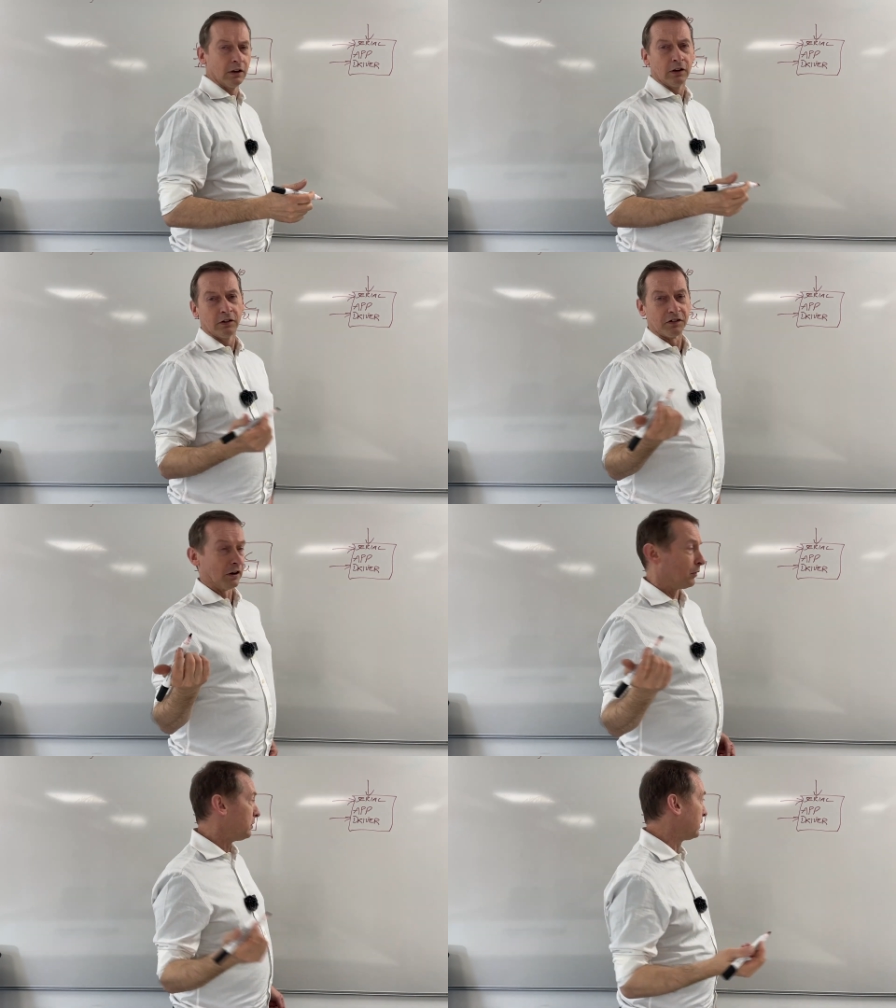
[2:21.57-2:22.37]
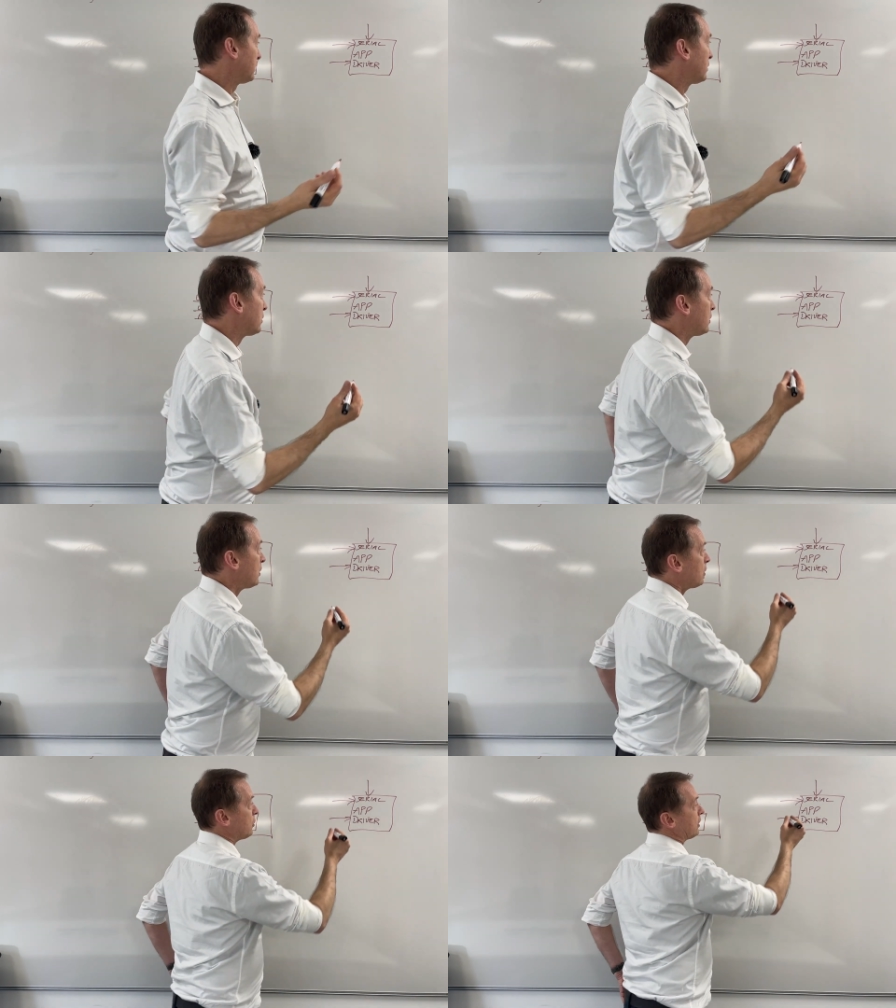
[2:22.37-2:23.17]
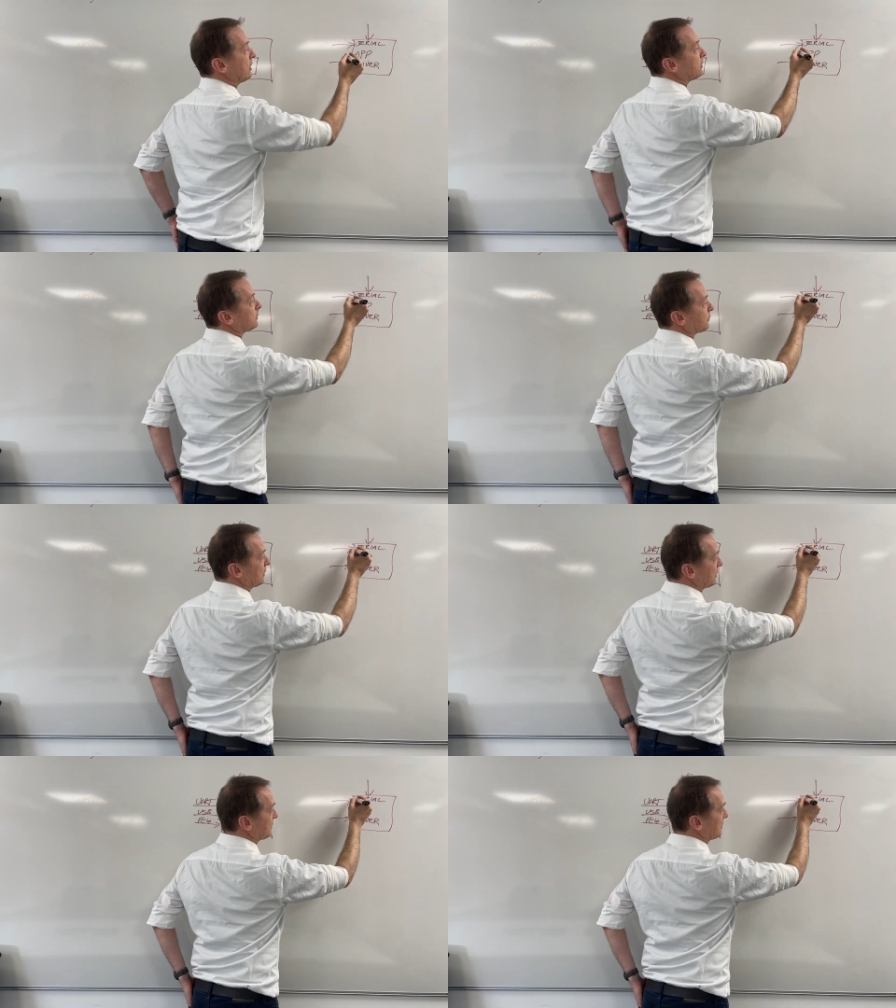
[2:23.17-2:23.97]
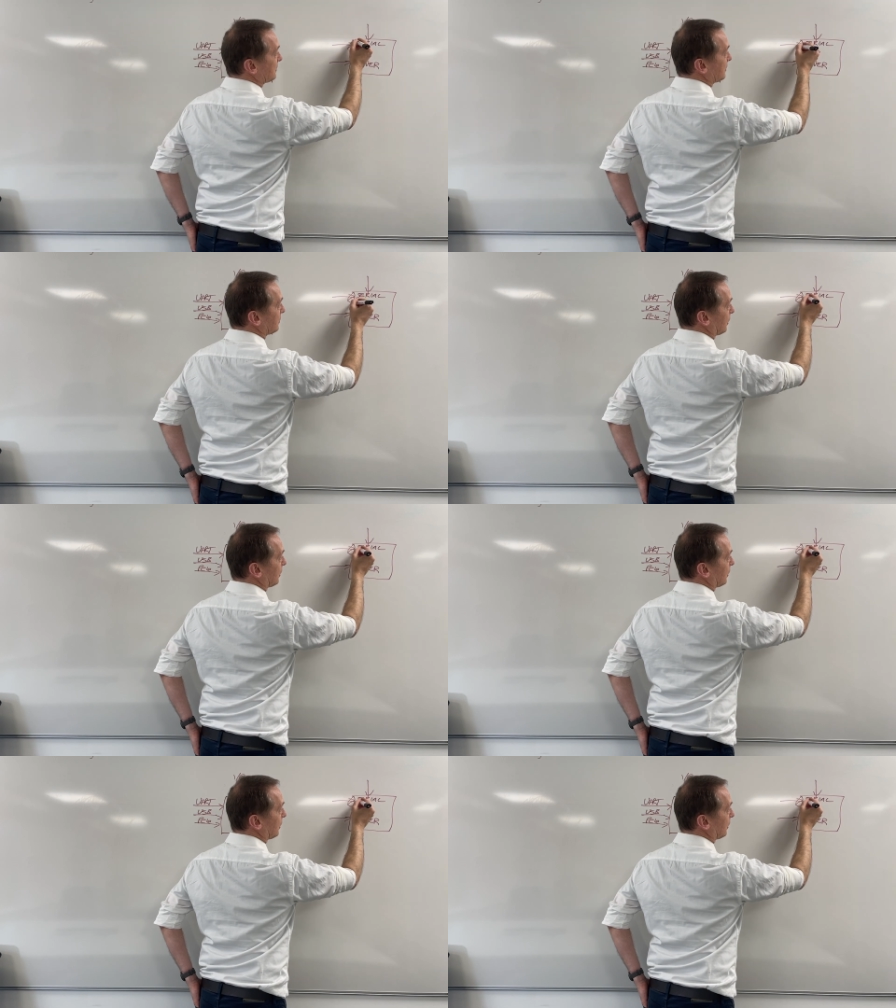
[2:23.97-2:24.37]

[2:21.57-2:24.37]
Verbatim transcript: So the interfaces